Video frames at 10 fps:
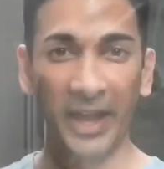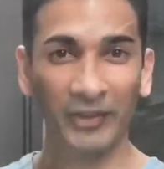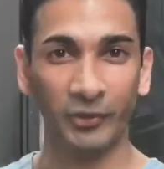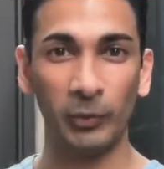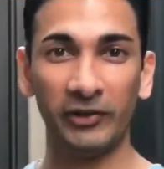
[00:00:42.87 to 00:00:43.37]

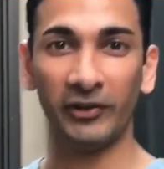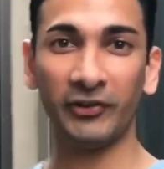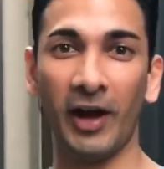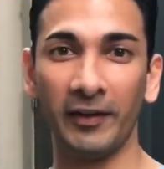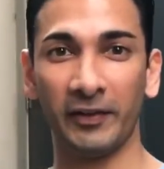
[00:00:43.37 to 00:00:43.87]
Okay, so we
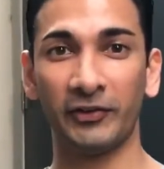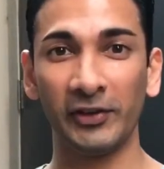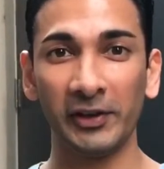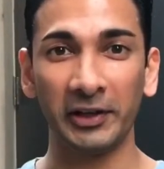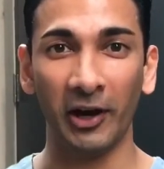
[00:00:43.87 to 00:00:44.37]
just saw that the
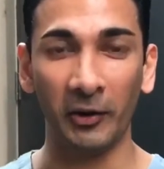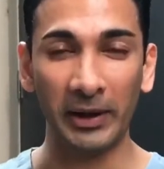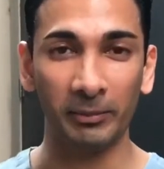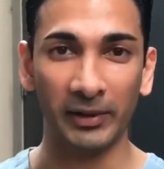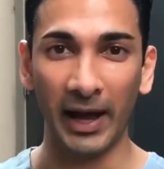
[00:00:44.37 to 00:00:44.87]

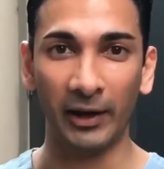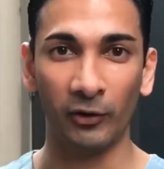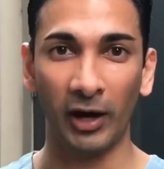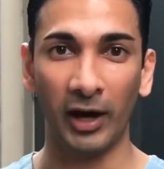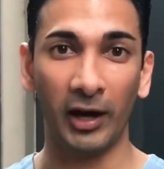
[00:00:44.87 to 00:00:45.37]
silicone
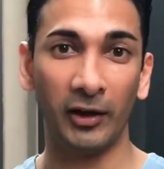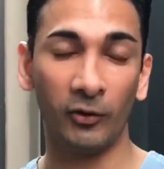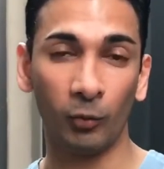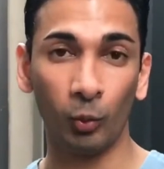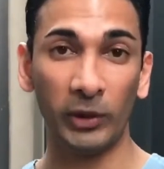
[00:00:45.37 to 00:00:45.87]
implant
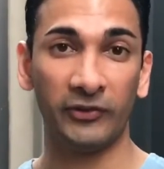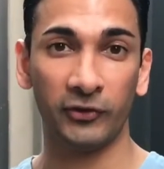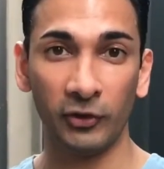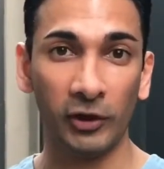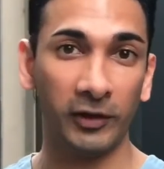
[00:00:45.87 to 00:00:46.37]
uh,
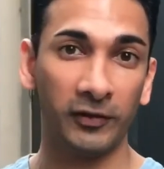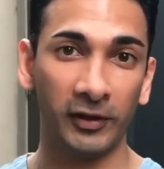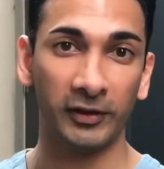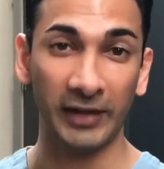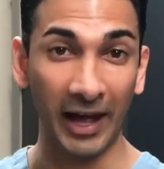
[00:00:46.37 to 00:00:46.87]
withstood
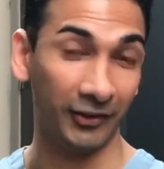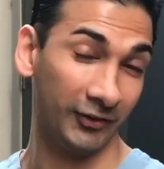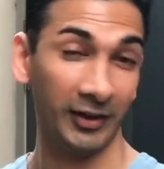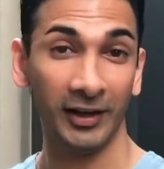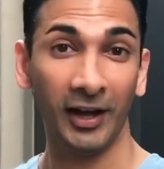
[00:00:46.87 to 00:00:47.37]
the
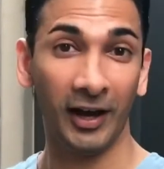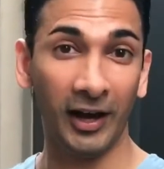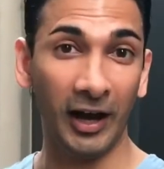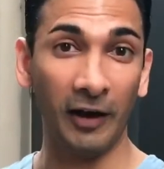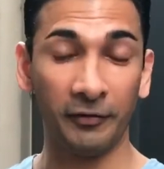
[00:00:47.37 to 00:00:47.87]
test
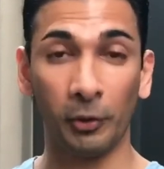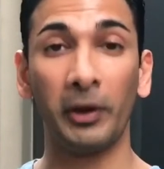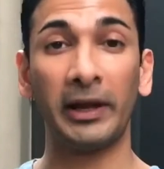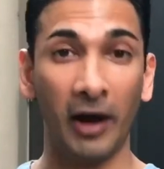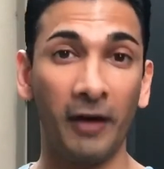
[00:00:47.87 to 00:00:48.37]
uh, of
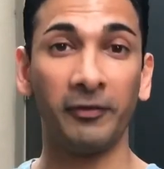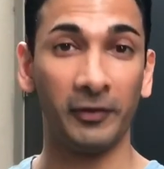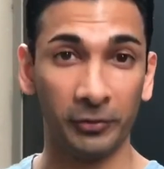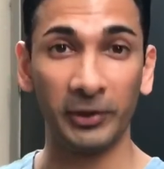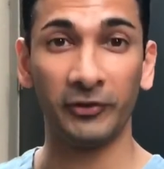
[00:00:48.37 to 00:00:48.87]
throwing it off
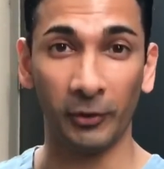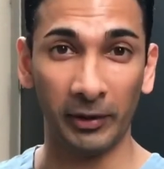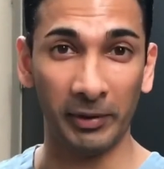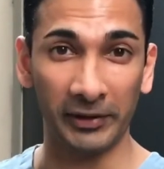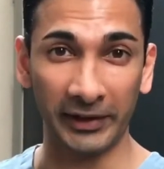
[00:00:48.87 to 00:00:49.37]
of a
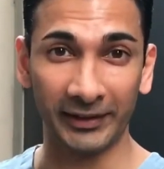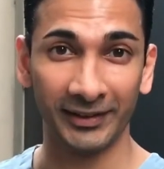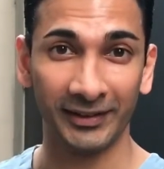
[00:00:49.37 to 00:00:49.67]
three-story building.